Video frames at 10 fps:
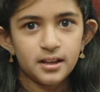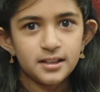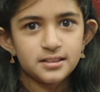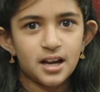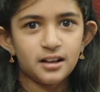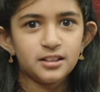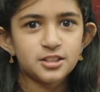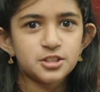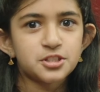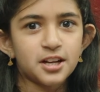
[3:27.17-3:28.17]
Now
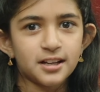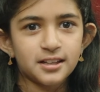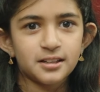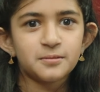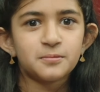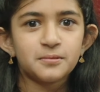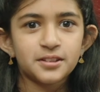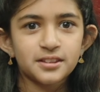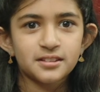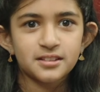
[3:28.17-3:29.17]
let's check in
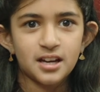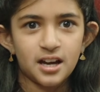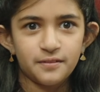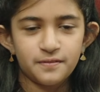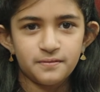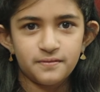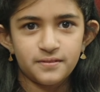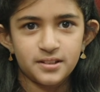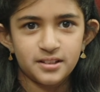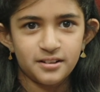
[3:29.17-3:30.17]
with Kevin
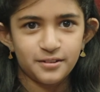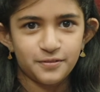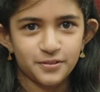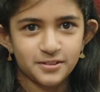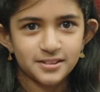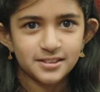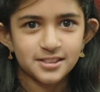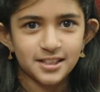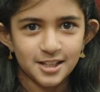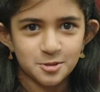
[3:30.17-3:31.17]
for
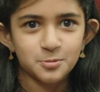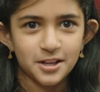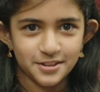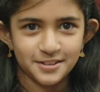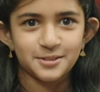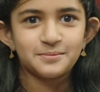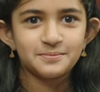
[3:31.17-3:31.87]
today's weather.